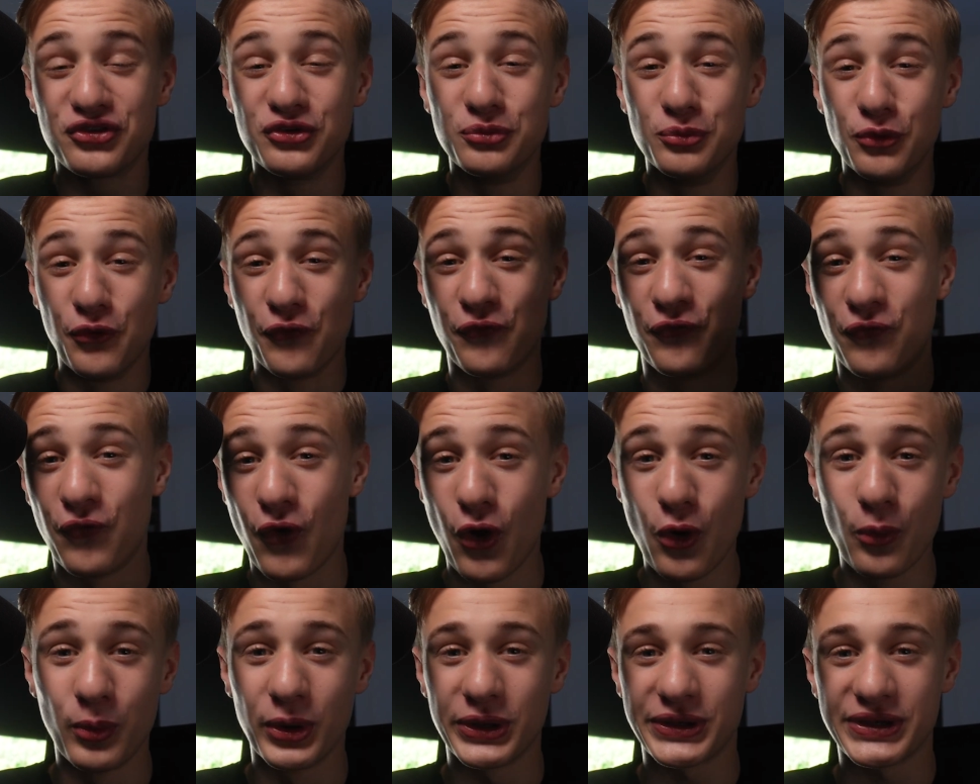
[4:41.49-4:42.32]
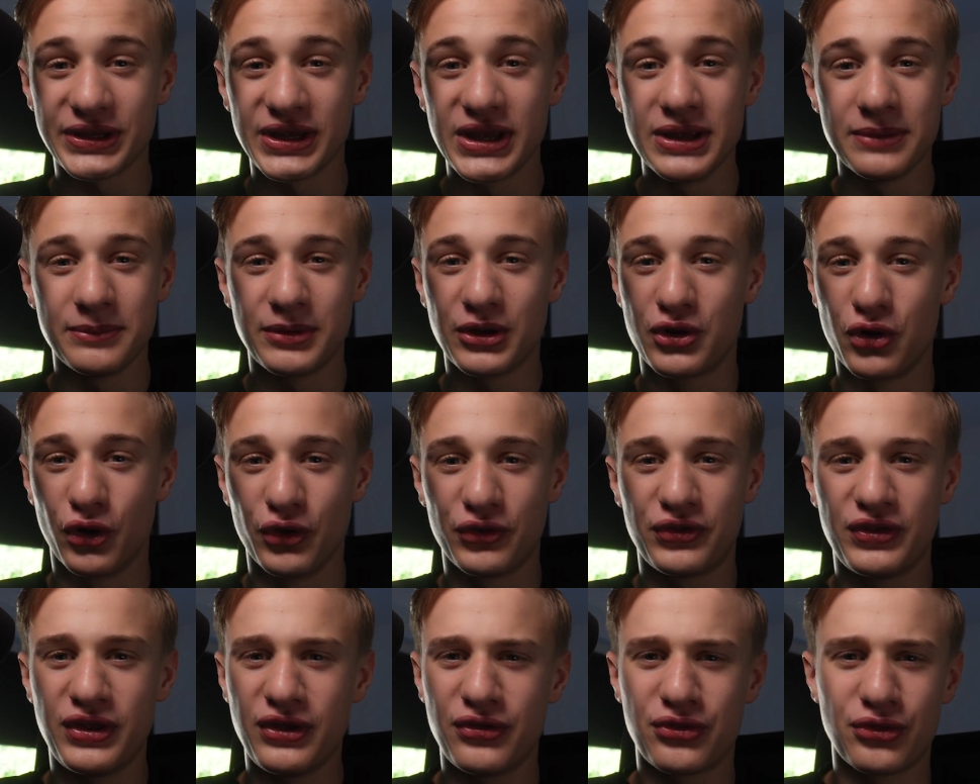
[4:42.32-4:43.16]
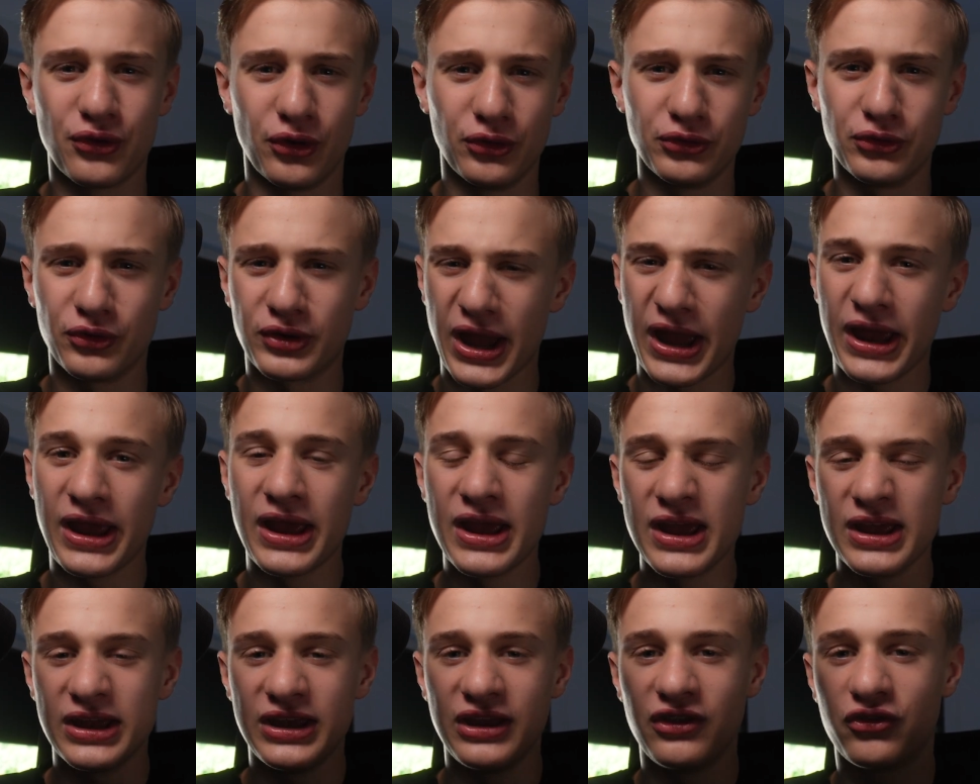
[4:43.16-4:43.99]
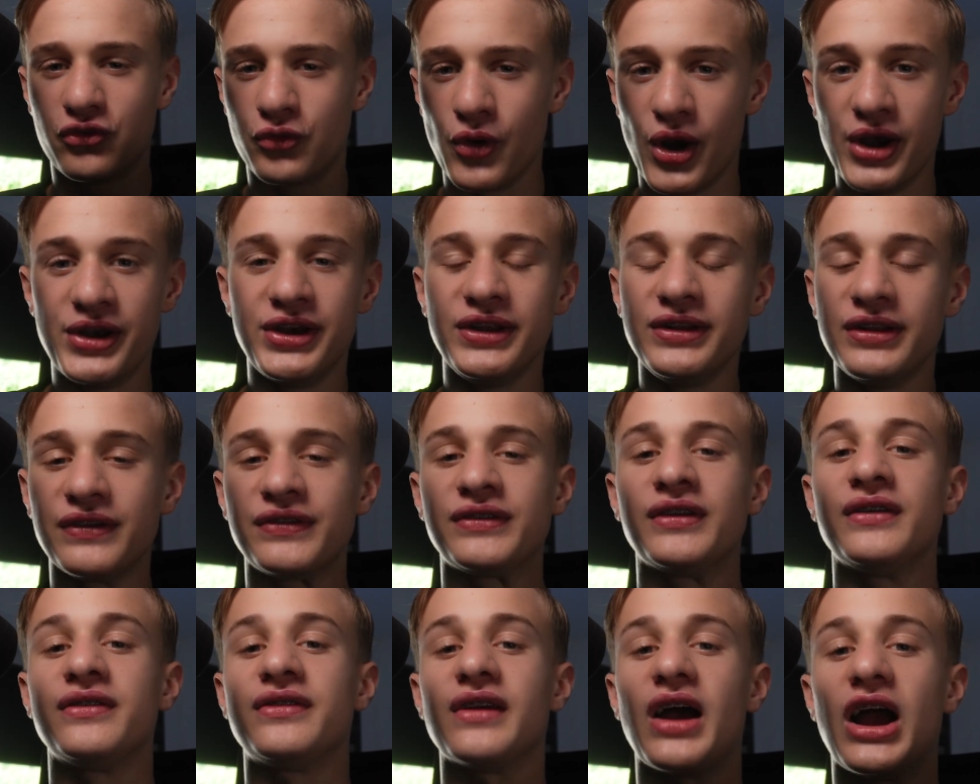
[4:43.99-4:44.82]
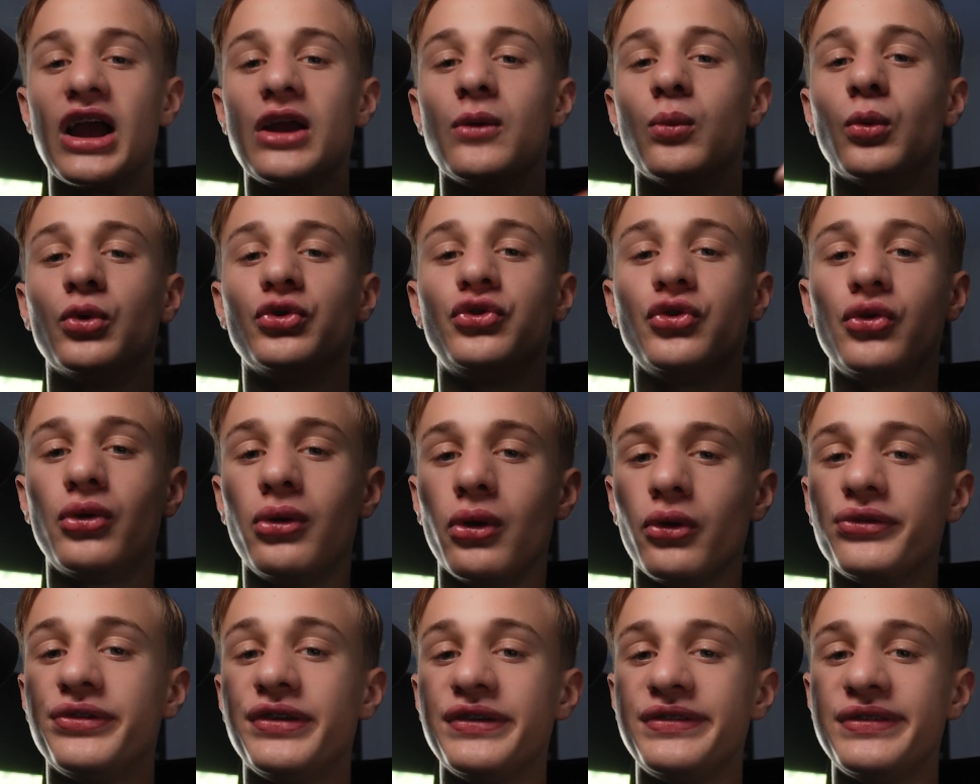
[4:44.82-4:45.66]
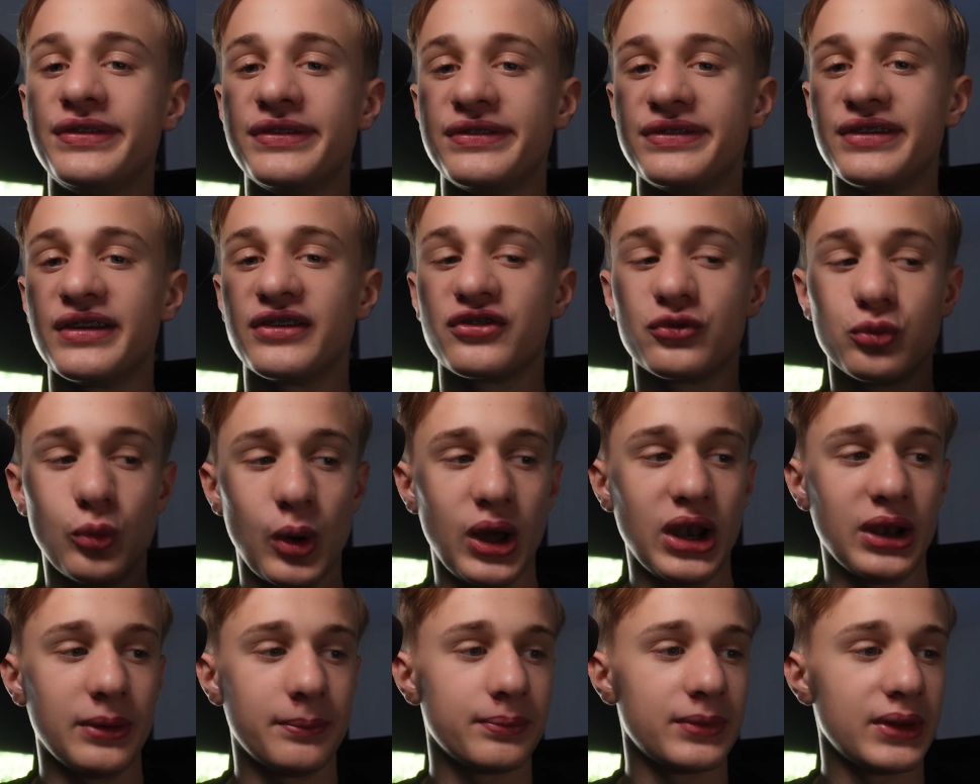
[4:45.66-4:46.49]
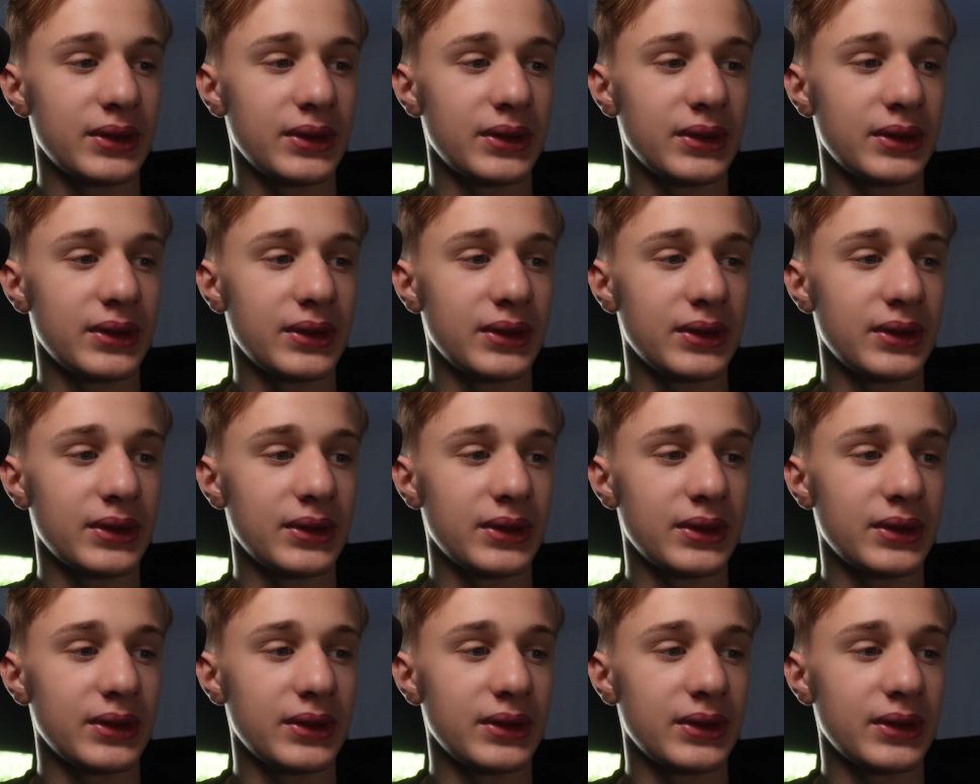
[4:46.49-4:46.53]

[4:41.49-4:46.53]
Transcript: to move forward because he thought, okay, he's creating distance, I want to close distance as well.